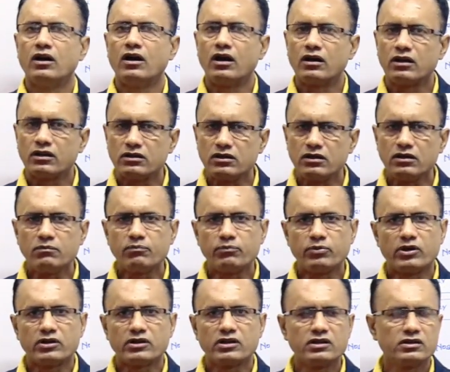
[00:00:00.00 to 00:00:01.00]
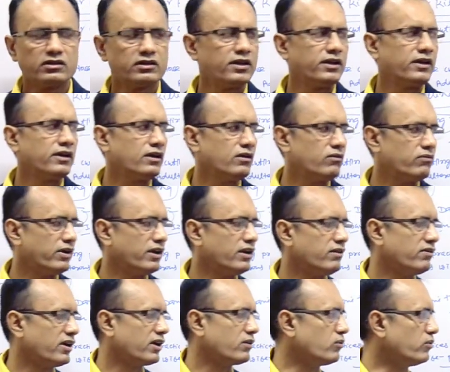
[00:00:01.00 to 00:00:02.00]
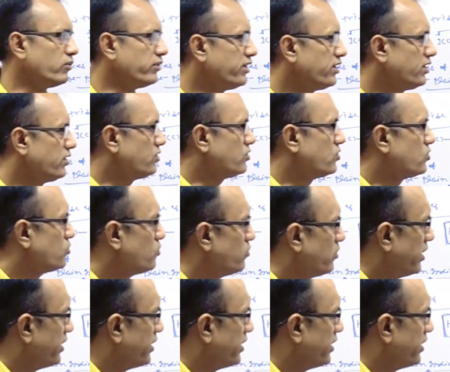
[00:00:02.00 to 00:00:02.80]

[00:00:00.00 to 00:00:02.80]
Another important thing when we are going to